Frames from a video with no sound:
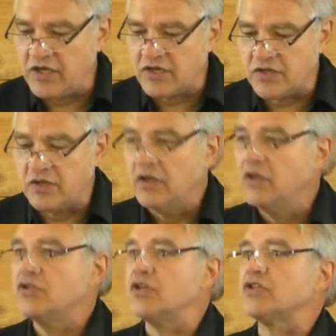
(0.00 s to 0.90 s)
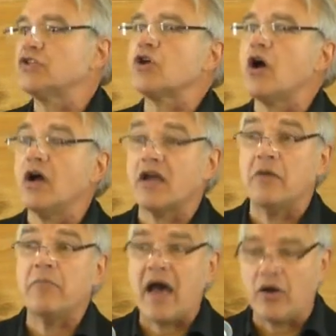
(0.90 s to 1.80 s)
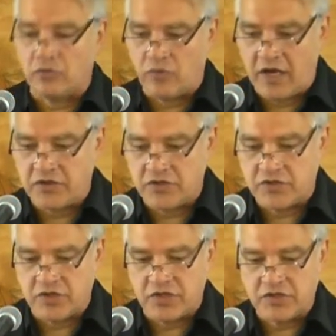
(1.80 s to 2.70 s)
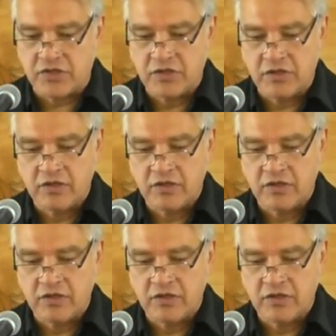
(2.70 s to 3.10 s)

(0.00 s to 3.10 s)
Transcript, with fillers: He doesn't just talk about righteousness,